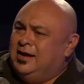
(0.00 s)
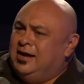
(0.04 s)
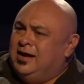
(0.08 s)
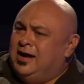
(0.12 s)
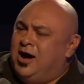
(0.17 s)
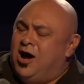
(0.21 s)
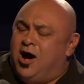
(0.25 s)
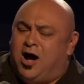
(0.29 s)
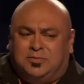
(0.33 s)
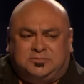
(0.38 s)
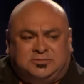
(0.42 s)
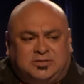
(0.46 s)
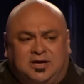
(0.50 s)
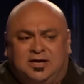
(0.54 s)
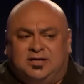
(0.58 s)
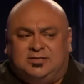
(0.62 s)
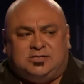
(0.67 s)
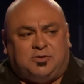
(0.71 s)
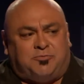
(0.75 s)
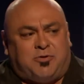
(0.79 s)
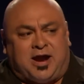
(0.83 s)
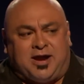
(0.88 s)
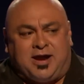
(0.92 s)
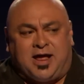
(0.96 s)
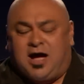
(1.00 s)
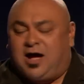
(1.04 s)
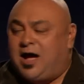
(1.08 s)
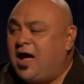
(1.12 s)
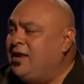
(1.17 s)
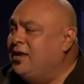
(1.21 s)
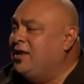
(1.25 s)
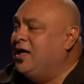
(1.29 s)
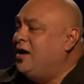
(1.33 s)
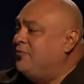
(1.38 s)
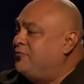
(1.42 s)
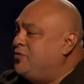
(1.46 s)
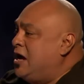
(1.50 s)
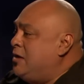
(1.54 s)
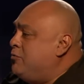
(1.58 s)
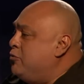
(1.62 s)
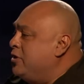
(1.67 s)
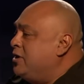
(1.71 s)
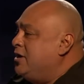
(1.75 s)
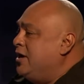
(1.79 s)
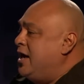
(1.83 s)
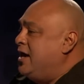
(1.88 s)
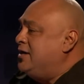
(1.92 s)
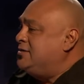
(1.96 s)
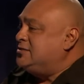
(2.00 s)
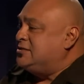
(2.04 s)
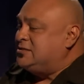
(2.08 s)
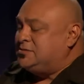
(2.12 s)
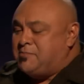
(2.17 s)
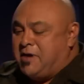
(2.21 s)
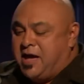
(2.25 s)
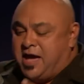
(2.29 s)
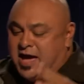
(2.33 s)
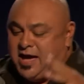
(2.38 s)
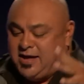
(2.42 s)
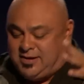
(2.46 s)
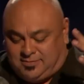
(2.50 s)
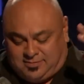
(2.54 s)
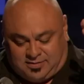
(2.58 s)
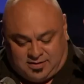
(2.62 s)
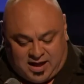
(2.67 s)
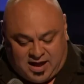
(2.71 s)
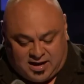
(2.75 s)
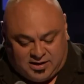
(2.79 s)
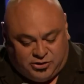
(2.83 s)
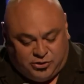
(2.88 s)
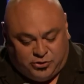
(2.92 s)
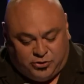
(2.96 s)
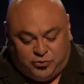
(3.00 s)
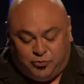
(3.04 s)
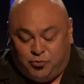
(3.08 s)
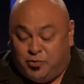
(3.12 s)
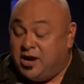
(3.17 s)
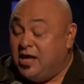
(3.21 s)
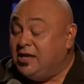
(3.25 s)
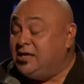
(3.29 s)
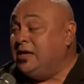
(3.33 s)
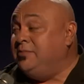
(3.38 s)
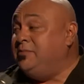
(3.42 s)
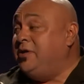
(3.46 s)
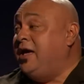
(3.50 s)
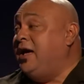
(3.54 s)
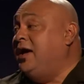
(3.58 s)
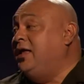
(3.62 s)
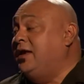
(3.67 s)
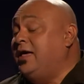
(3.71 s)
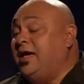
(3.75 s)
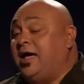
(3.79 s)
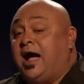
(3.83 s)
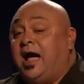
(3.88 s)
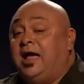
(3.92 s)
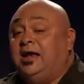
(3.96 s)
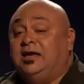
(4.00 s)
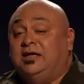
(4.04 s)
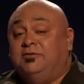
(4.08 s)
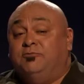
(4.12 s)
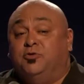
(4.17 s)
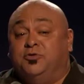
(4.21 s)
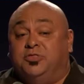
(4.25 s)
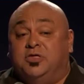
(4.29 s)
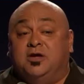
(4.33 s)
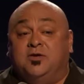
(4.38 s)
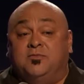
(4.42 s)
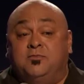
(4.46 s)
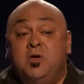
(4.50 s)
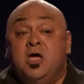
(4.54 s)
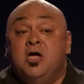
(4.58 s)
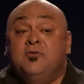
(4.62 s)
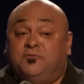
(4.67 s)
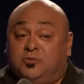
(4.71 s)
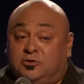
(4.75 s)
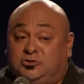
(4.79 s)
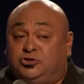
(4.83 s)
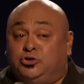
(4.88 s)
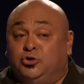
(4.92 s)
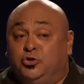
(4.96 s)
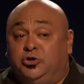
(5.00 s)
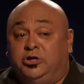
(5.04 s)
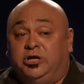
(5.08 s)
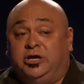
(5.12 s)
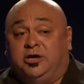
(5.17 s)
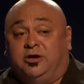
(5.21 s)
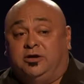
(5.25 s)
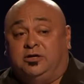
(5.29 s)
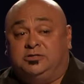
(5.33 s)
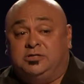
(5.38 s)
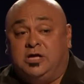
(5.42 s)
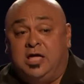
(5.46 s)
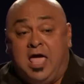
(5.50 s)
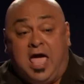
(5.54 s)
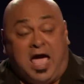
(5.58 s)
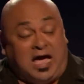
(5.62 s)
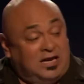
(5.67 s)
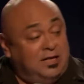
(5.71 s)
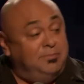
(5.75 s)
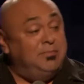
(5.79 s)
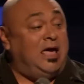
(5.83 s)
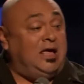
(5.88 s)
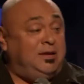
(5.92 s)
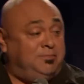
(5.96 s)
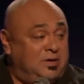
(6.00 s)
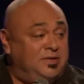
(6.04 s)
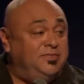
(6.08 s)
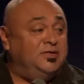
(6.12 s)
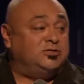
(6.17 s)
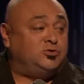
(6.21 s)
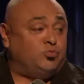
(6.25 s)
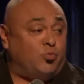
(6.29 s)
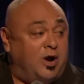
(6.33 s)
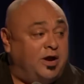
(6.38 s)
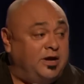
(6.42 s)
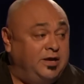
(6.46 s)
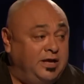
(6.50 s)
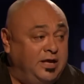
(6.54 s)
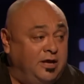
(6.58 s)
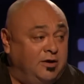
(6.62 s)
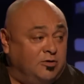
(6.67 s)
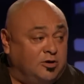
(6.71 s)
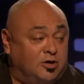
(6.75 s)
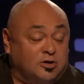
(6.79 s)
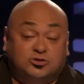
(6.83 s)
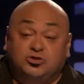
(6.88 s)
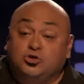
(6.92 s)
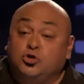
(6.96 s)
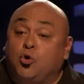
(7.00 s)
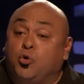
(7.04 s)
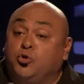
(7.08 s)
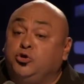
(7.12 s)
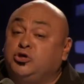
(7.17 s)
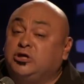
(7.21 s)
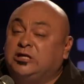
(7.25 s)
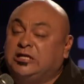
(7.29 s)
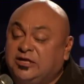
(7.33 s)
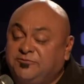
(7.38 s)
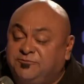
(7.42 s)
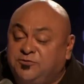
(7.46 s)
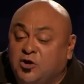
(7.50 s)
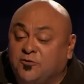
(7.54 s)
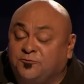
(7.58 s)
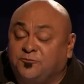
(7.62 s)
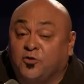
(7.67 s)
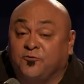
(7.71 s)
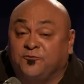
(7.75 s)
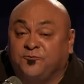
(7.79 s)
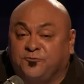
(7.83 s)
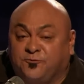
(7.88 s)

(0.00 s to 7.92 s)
uh, I'll tell you something right now. I love Gabriel Iglesias, man. That dude, when I came to LA, I lived with him for two years. And he made me this one deal. He goes, you know, you can live here for